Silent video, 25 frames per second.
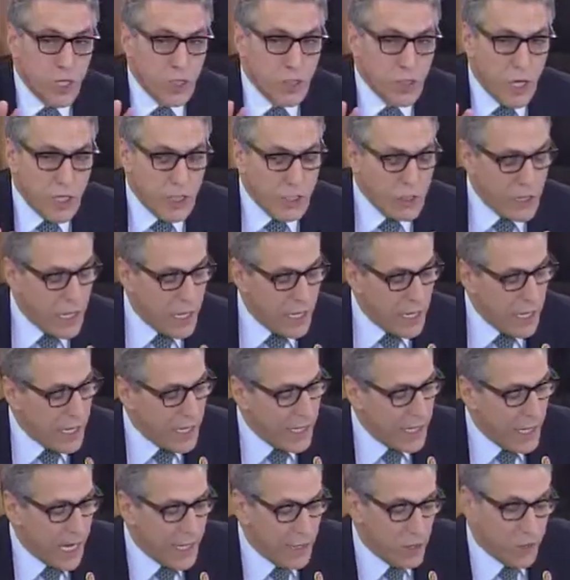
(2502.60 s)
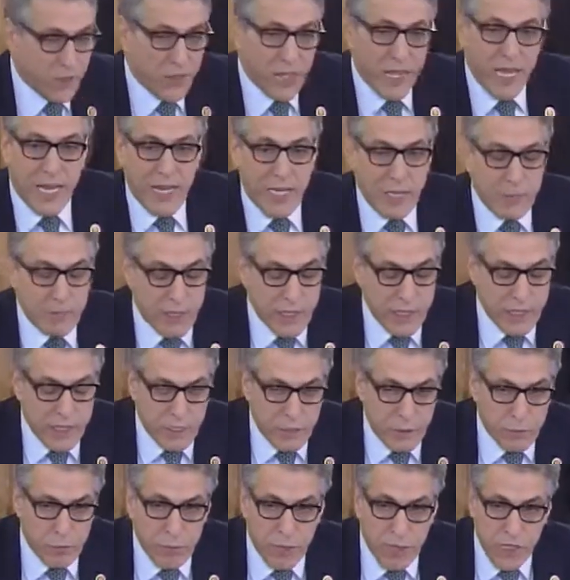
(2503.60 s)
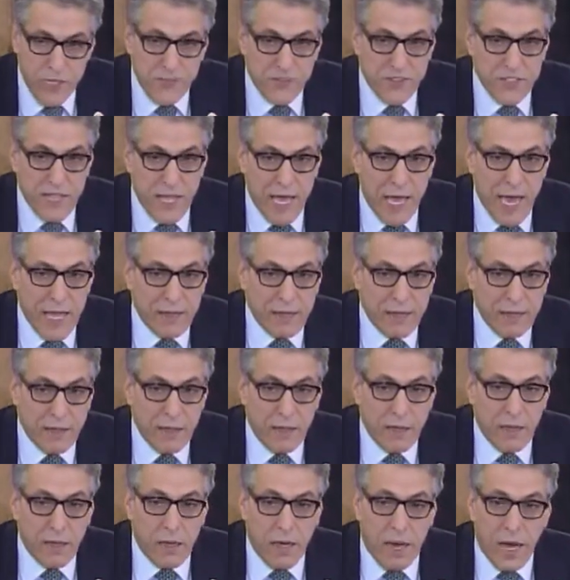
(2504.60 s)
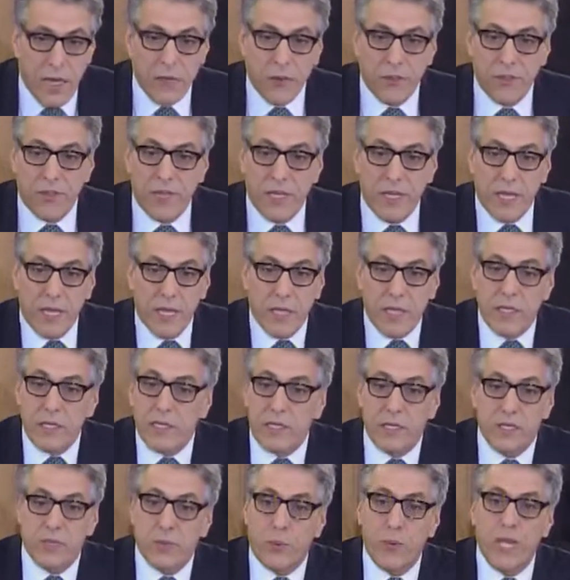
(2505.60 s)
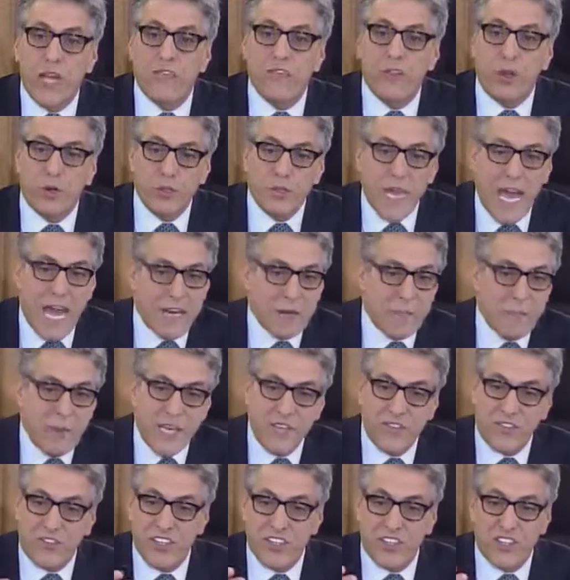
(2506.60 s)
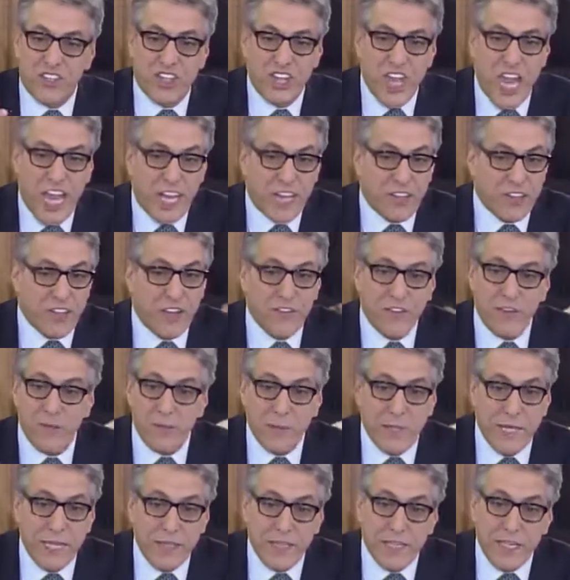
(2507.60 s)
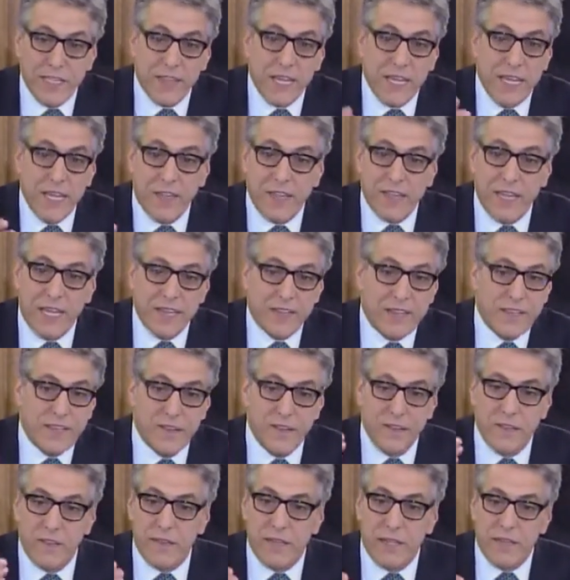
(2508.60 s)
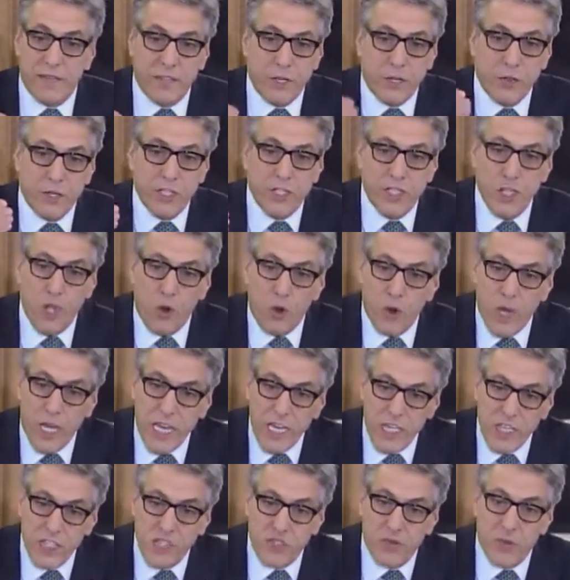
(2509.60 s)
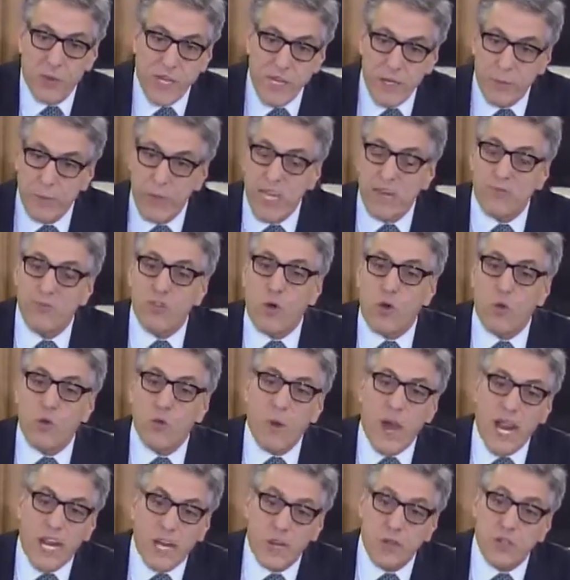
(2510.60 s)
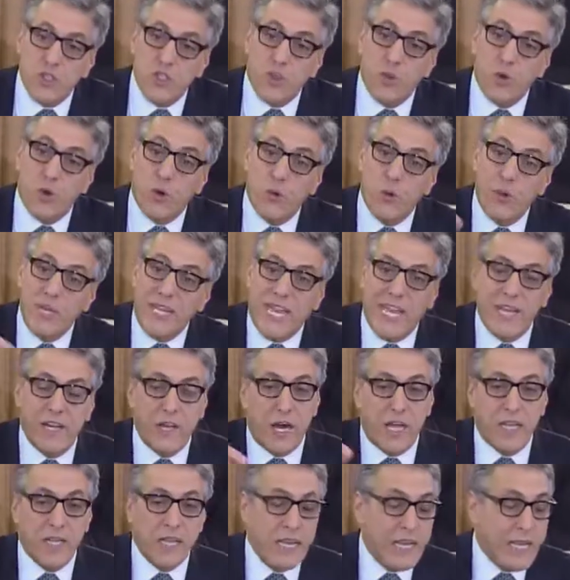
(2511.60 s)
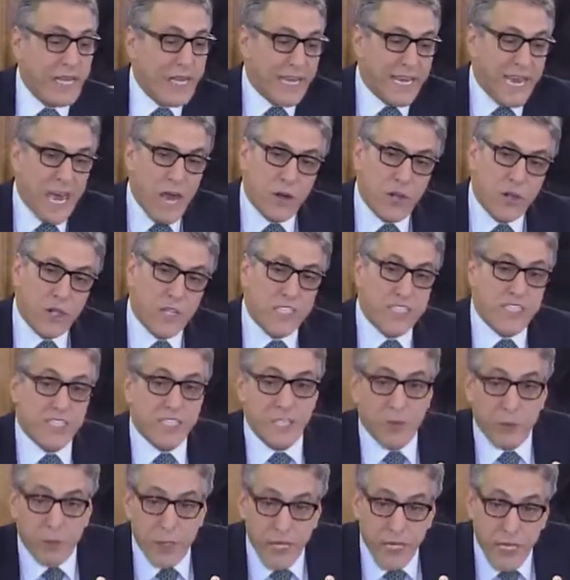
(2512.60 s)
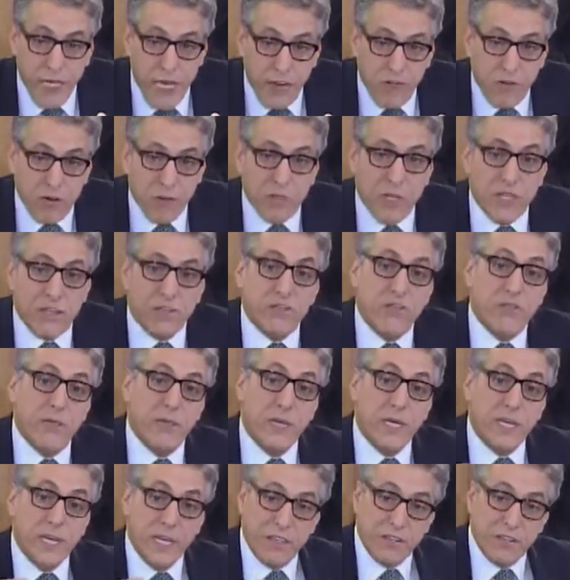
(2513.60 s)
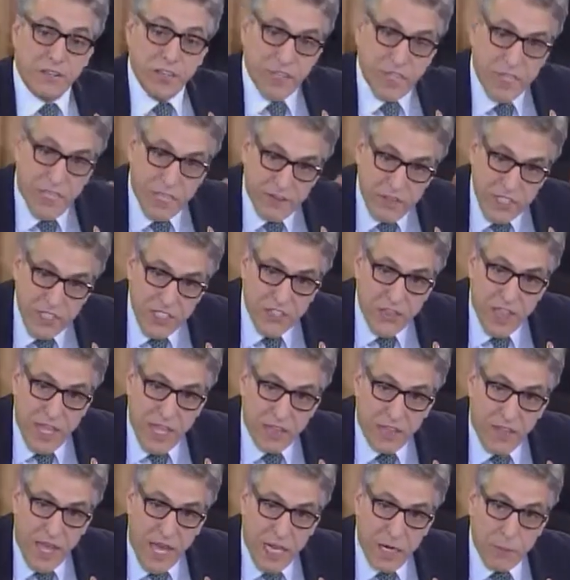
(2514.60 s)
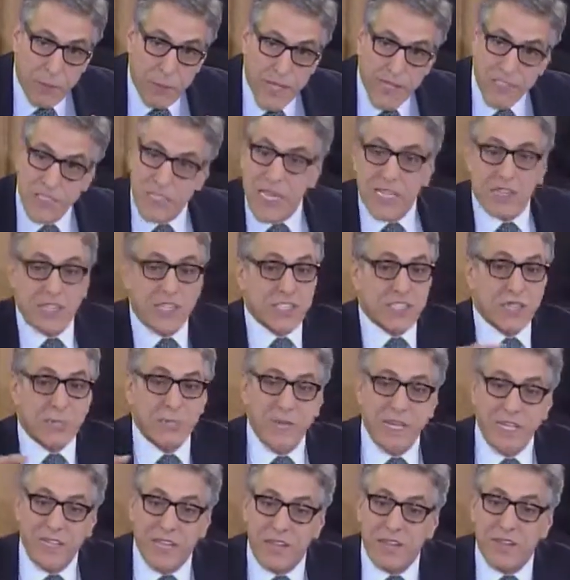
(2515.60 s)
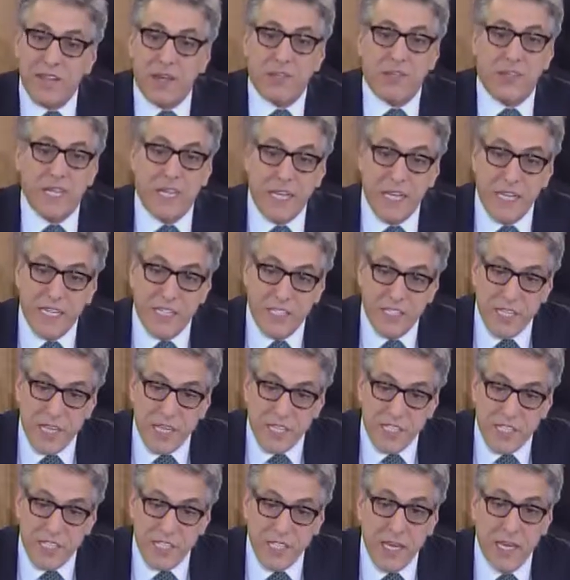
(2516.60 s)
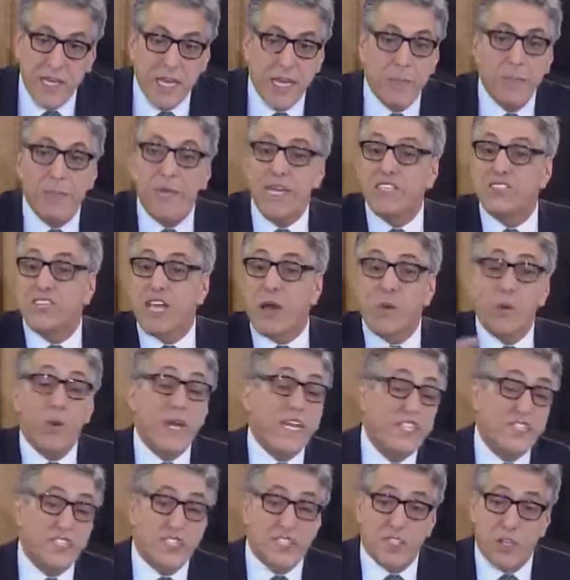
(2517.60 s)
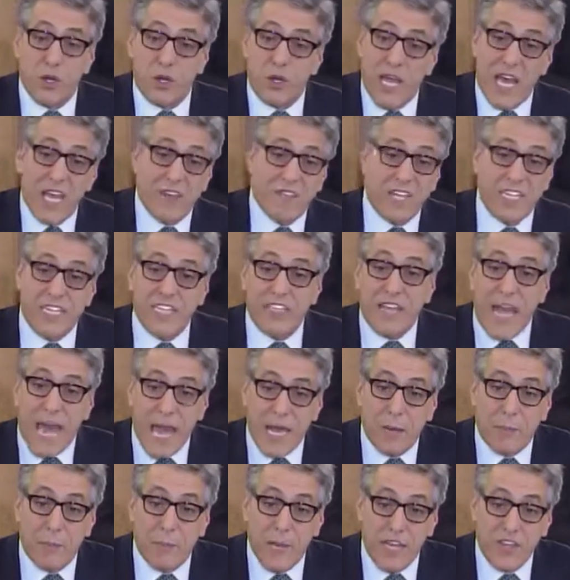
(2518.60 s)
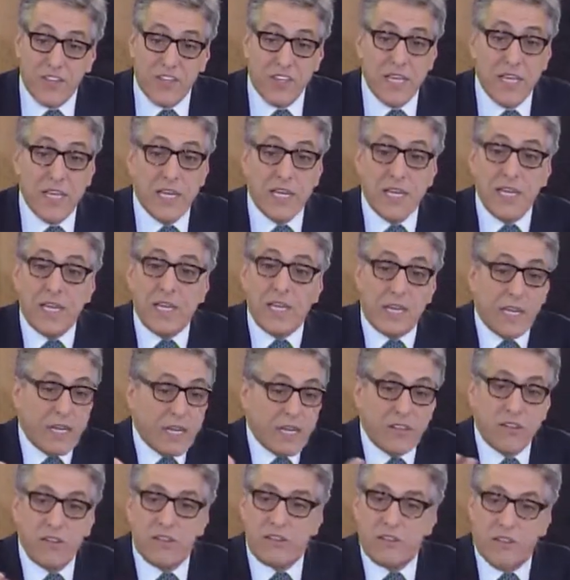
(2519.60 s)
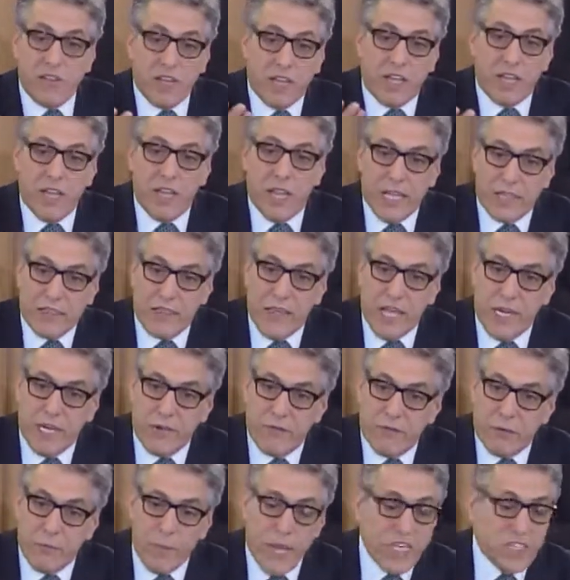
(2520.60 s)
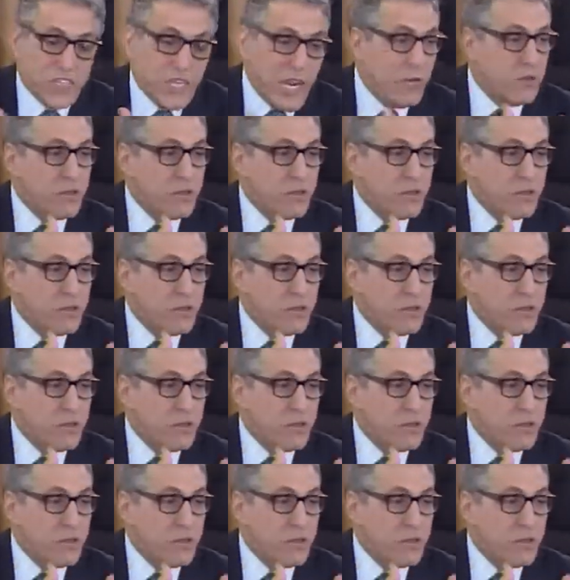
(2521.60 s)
I don't think anybody here believes that. I don't think it's we have no database to check doesn't mean that there is no history. We have no records, or we cannot count on the Syrian government to give us that database. So that doesn't mean that nothing exists. It means that we just don't have any database to collect that information.